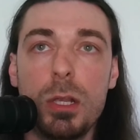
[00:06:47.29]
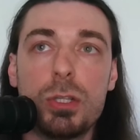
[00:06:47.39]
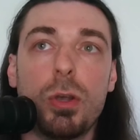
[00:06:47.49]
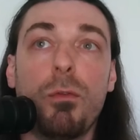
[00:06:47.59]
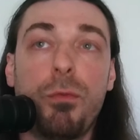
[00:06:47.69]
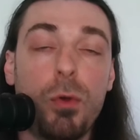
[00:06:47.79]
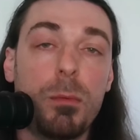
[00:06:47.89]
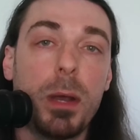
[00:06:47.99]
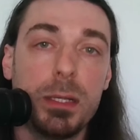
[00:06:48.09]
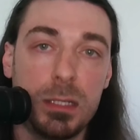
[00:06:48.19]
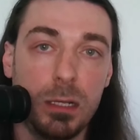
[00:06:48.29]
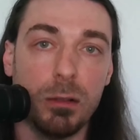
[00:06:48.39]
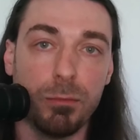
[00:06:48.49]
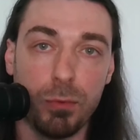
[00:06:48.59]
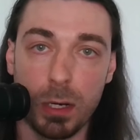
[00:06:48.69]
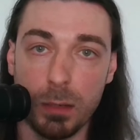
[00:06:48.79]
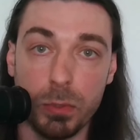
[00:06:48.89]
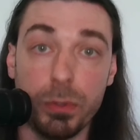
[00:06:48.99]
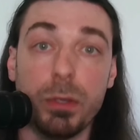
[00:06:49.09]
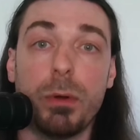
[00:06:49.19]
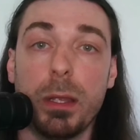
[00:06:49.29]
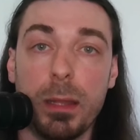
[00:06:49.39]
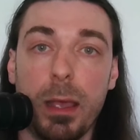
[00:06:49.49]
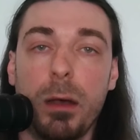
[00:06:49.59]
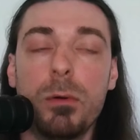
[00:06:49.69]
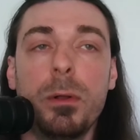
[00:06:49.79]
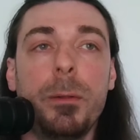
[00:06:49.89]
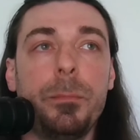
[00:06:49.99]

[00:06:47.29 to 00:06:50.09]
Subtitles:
So for myself, what I'm doing right now